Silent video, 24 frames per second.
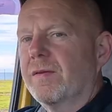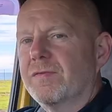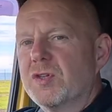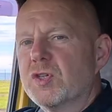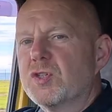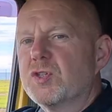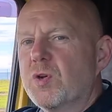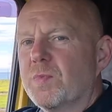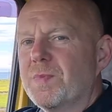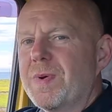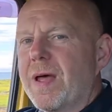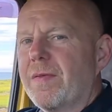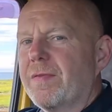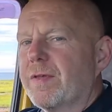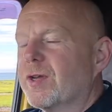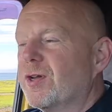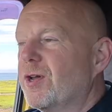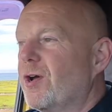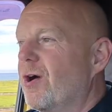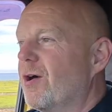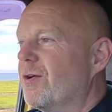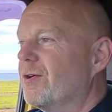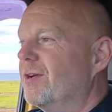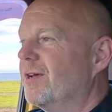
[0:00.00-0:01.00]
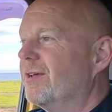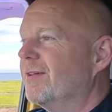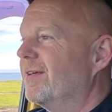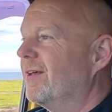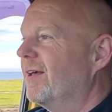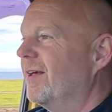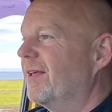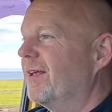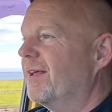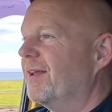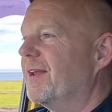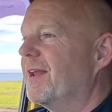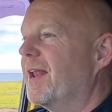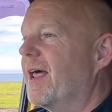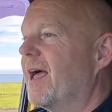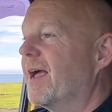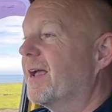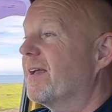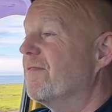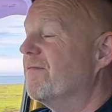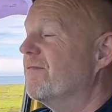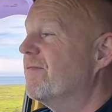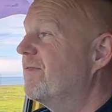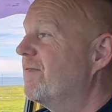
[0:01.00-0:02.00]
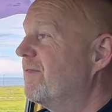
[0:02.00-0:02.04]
Just come round the corner and I can